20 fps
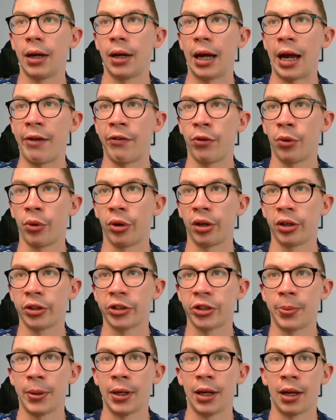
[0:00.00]
Everyone looks
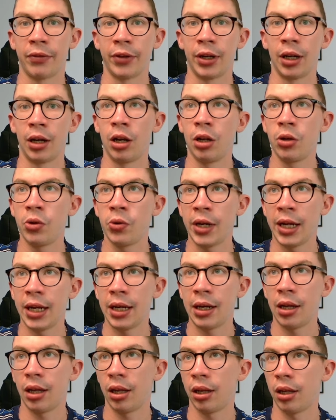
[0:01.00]
to be loving
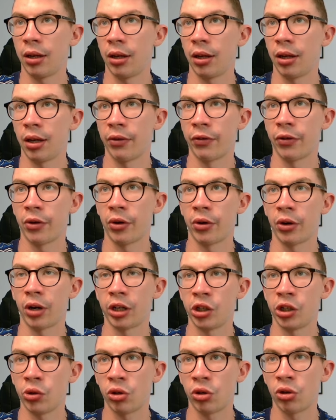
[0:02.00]
Lunin for
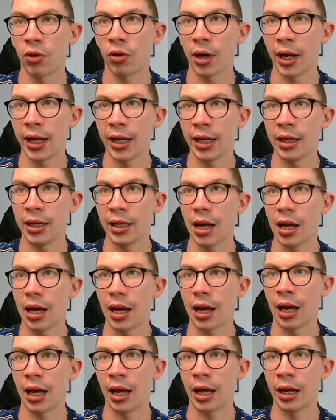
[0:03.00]
Ukraine
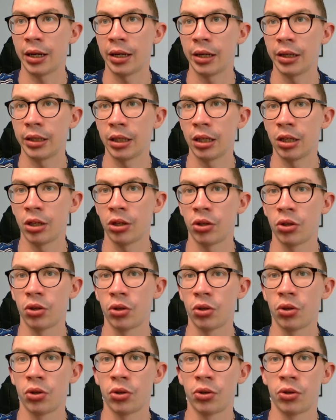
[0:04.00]
and
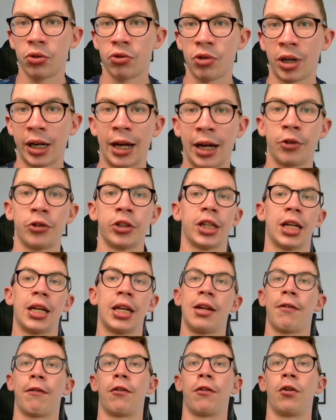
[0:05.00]
Dragowski
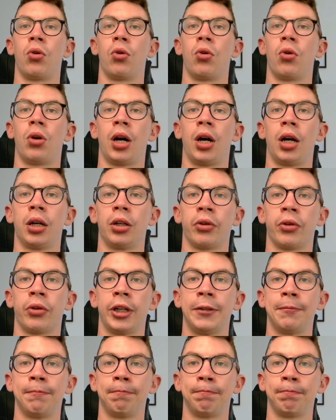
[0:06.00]
for Hungary.
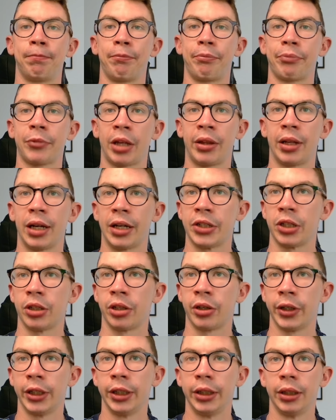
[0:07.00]
I think that's
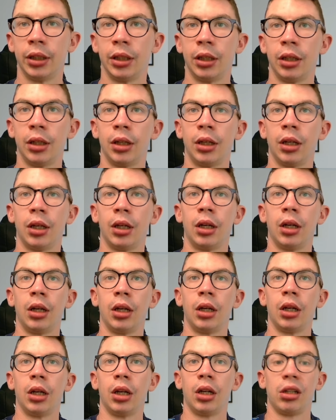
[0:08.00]
Hungary.
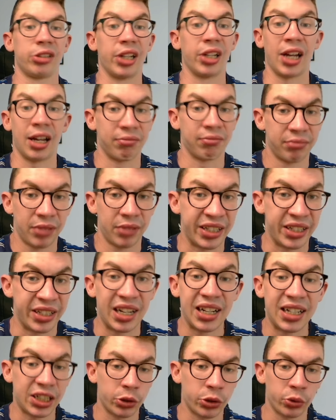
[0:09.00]
So yeah, as an
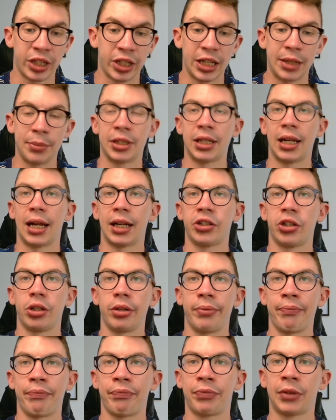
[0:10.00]
initial team
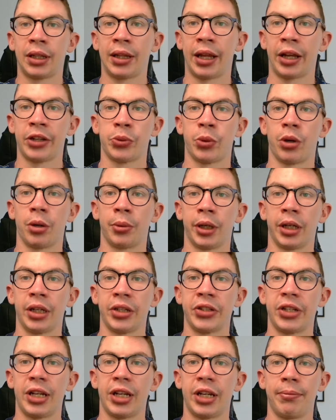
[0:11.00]
selection, that's where I'm going to
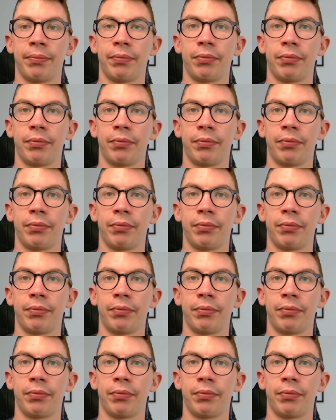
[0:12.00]
sit.